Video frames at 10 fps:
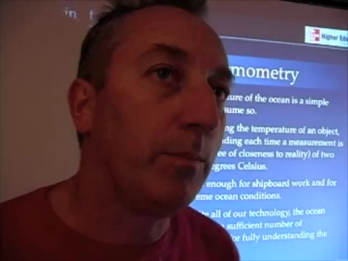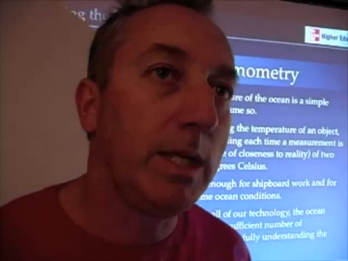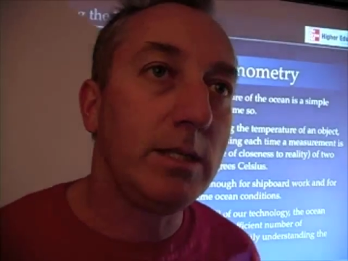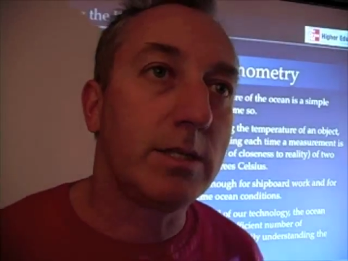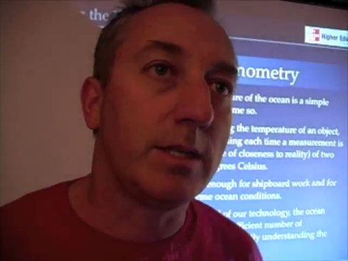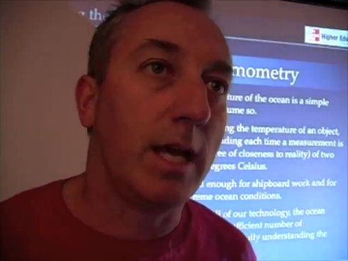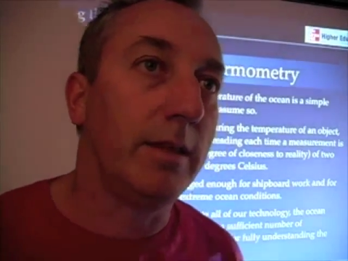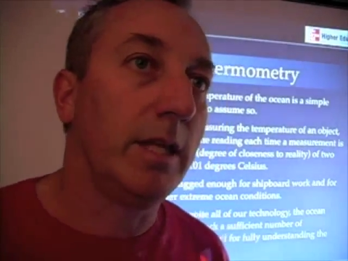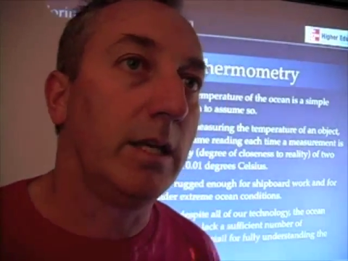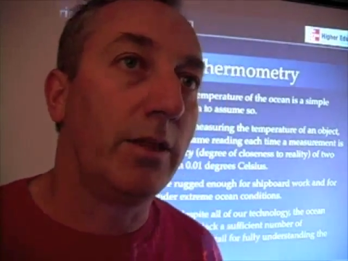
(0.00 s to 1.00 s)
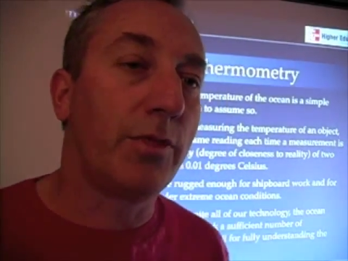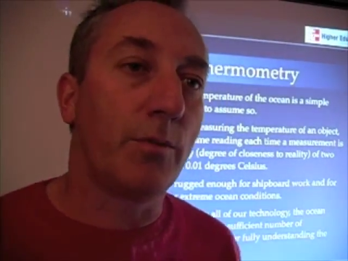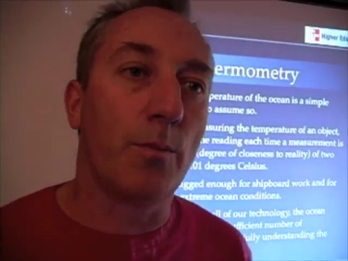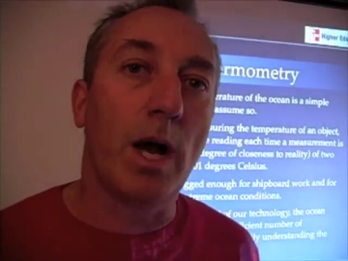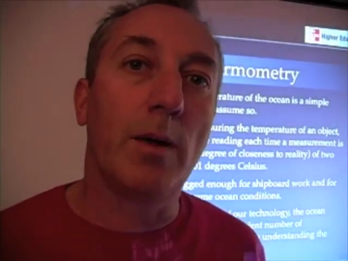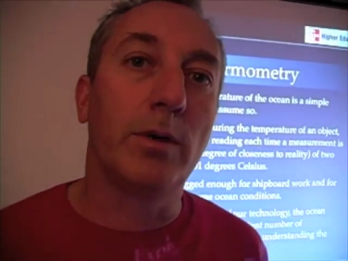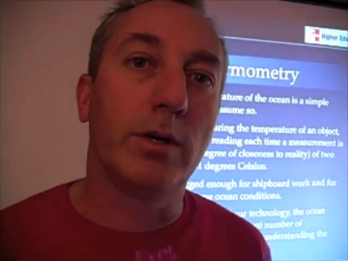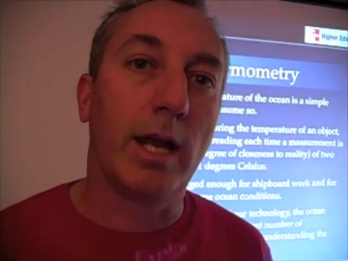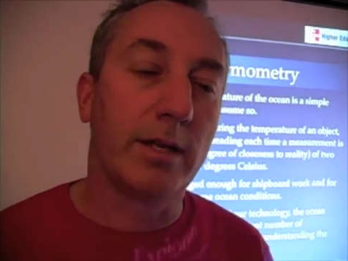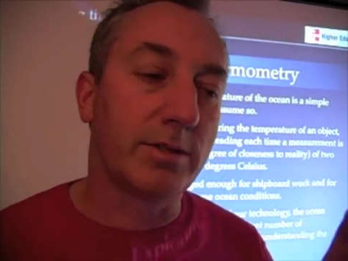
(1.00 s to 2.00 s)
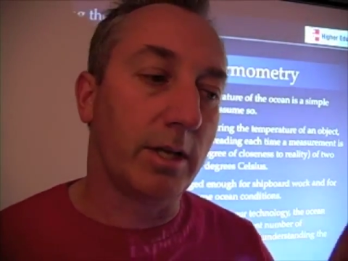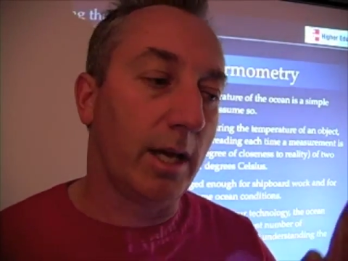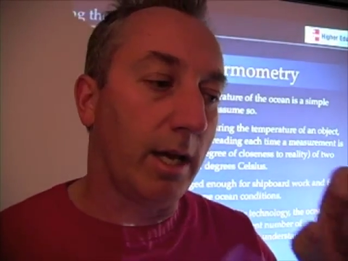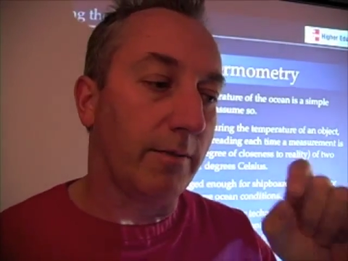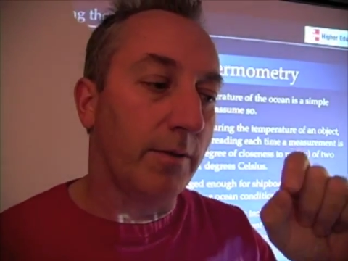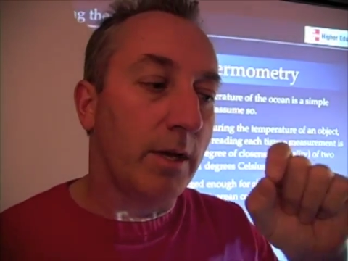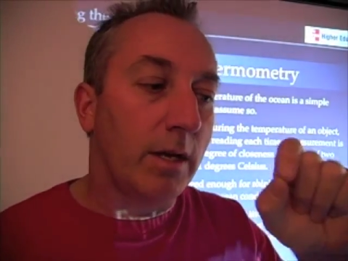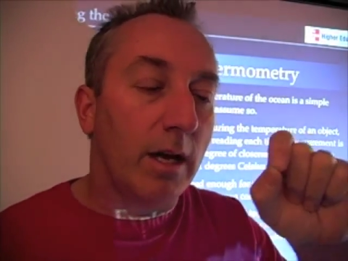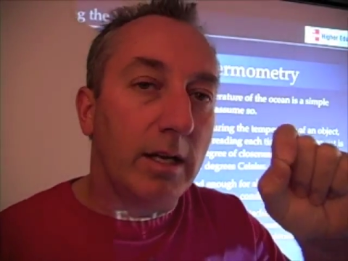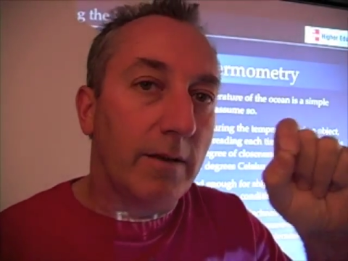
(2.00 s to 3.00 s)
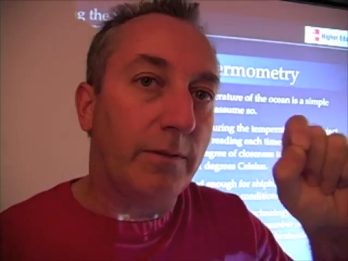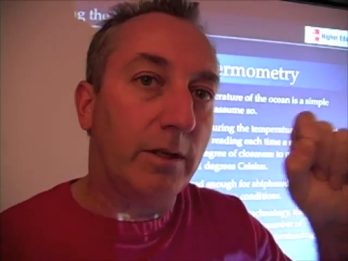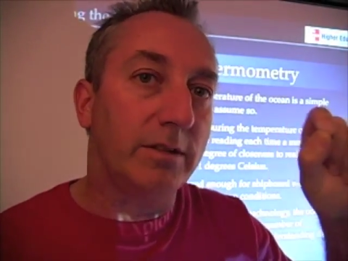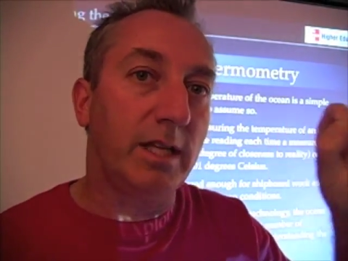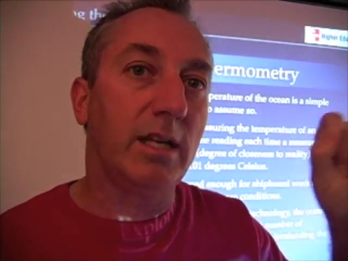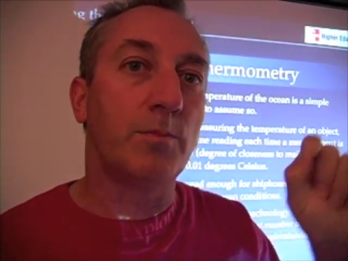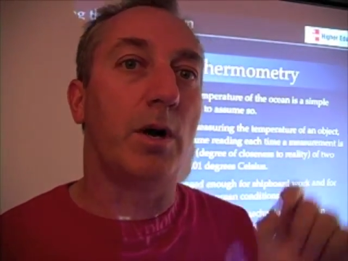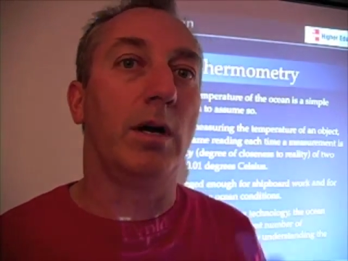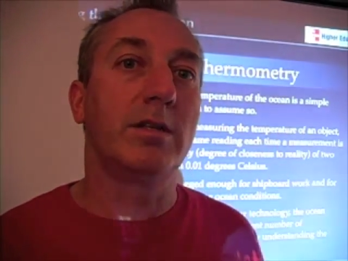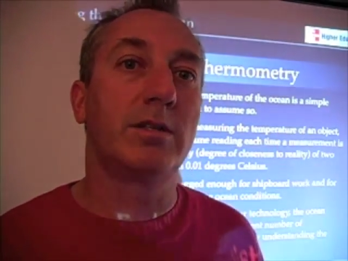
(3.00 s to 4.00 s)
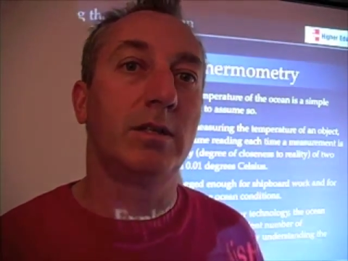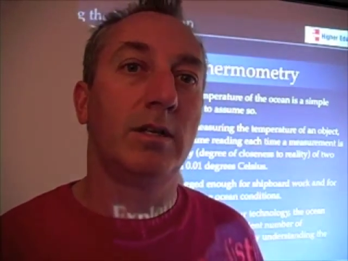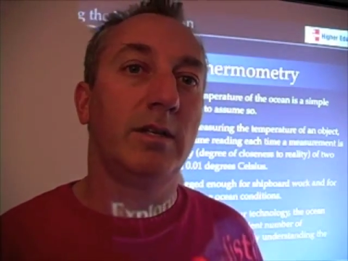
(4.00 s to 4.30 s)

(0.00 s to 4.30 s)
means then that a thermometer has to have enough little tick marks,